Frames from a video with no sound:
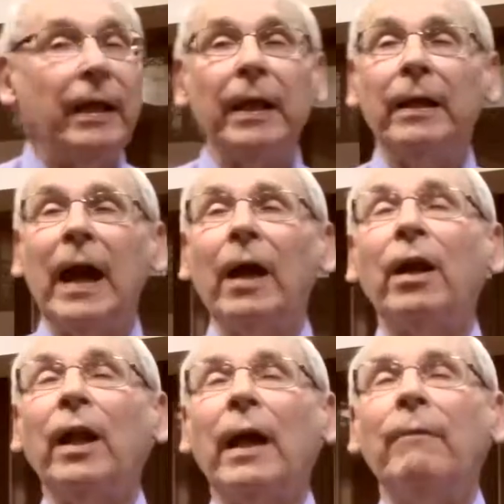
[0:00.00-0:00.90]
In our
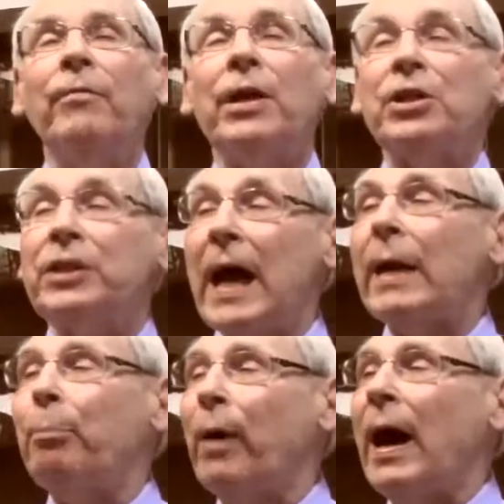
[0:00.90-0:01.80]
club, it's not
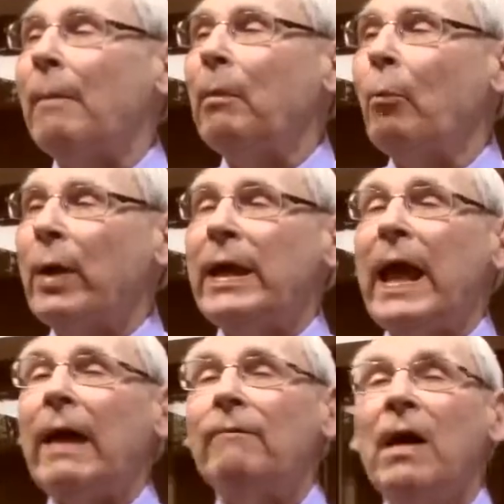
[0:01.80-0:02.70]
a problem. We
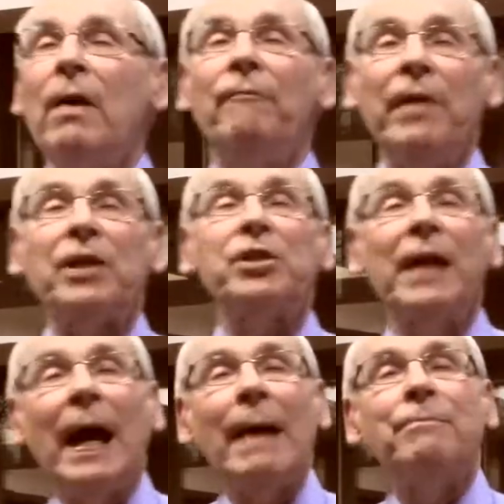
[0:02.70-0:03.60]
have fixed
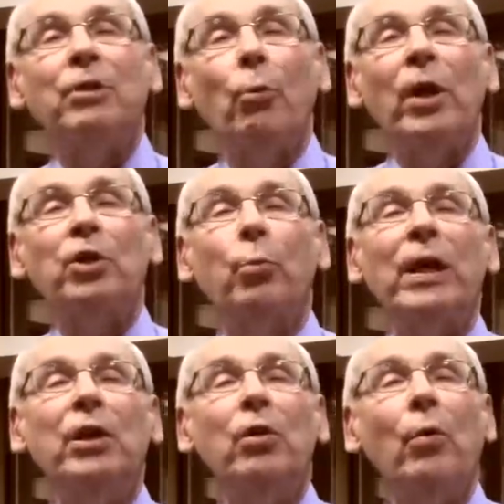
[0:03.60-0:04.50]
times in which
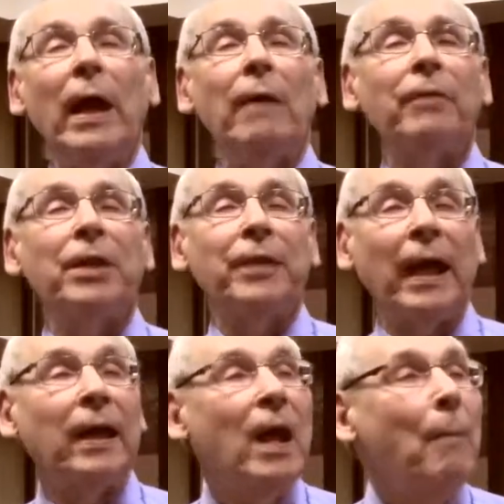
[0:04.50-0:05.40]
we do everything.